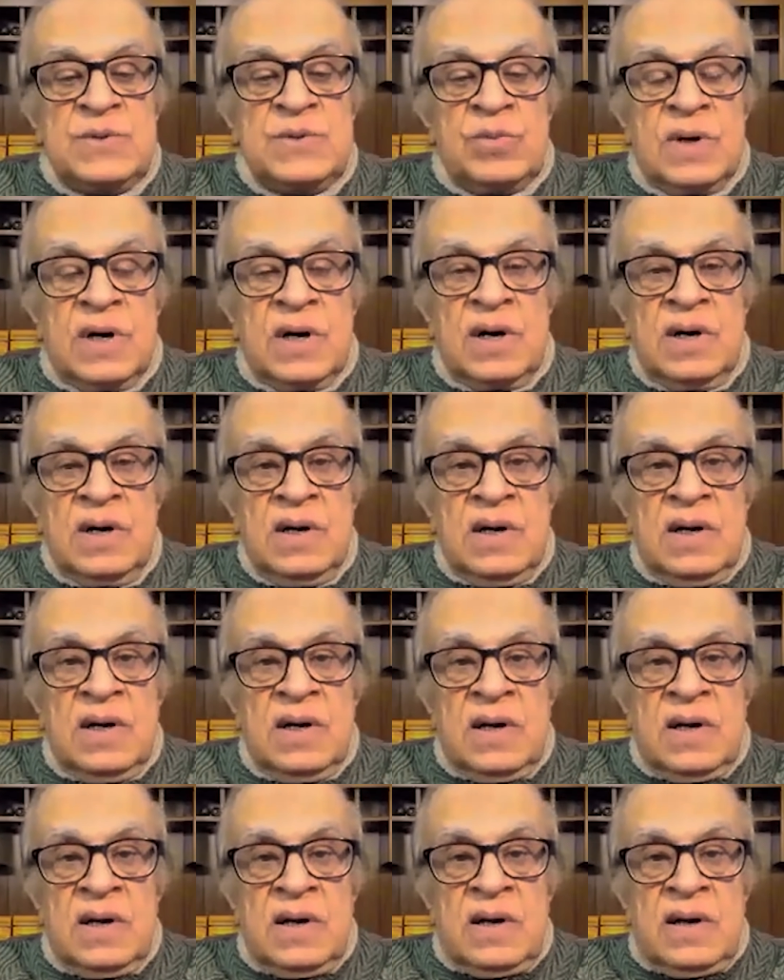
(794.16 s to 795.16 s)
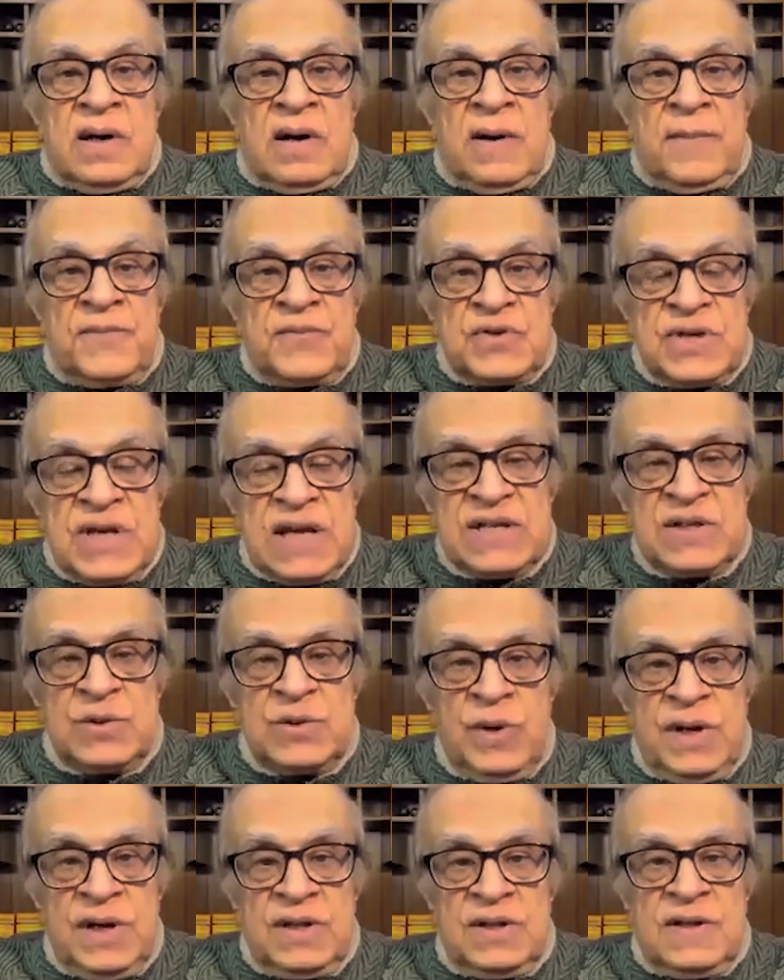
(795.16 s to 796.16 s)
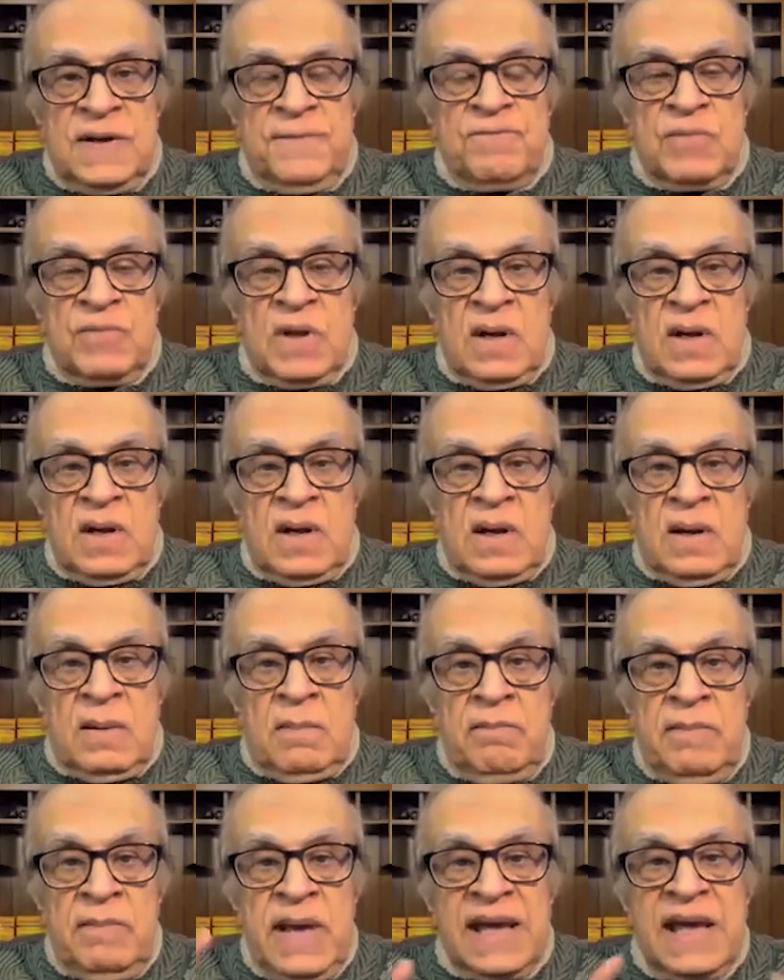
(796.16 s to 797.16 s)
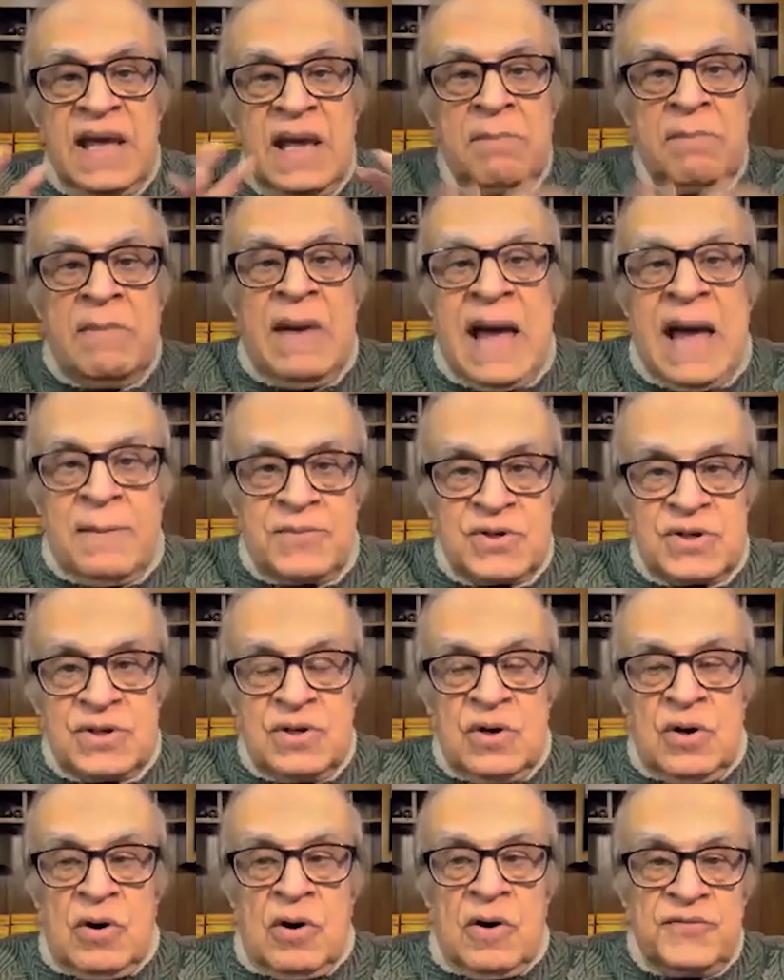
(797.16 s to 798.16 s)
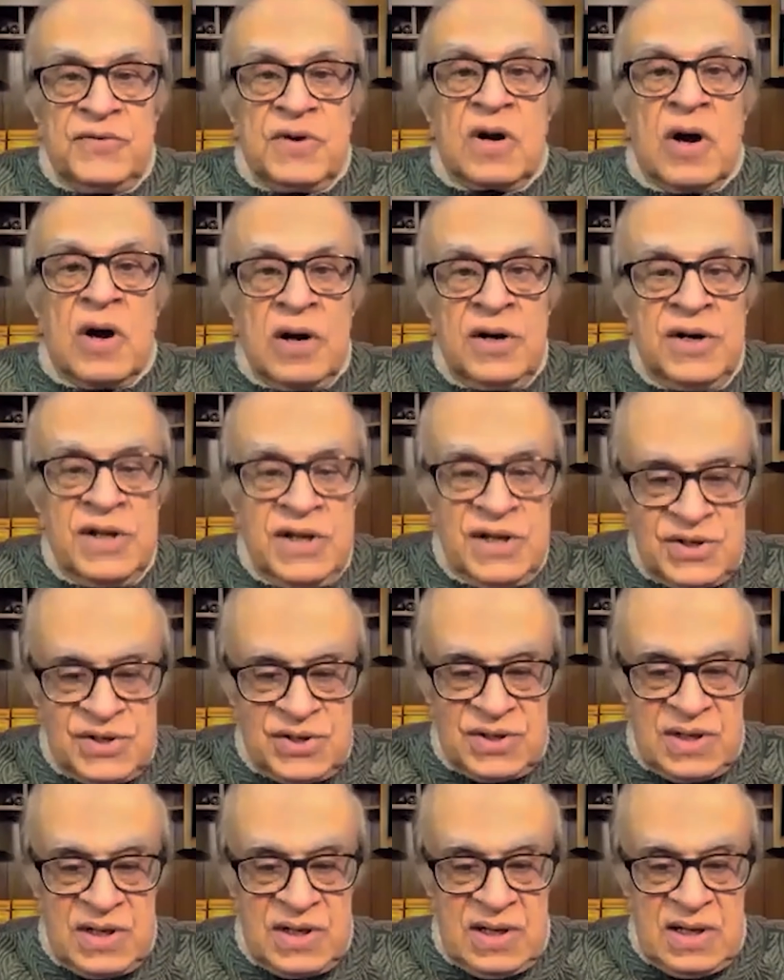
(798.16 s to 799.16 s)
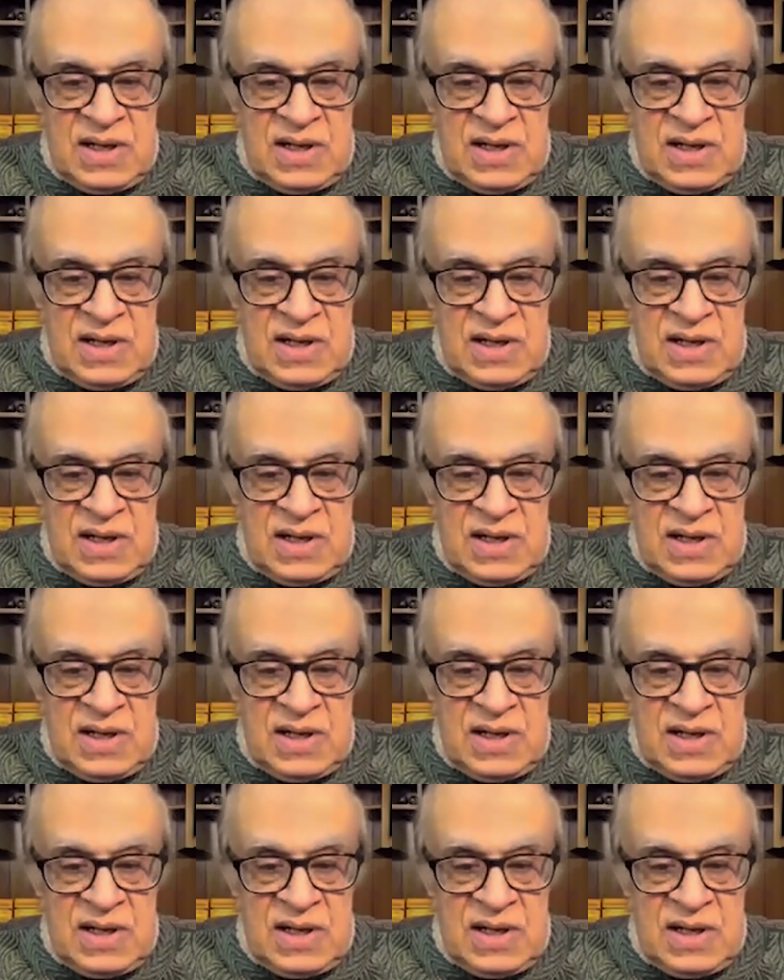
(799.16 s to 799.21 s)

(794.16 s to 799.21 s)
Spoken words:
were obsessed with making maps of the colonies,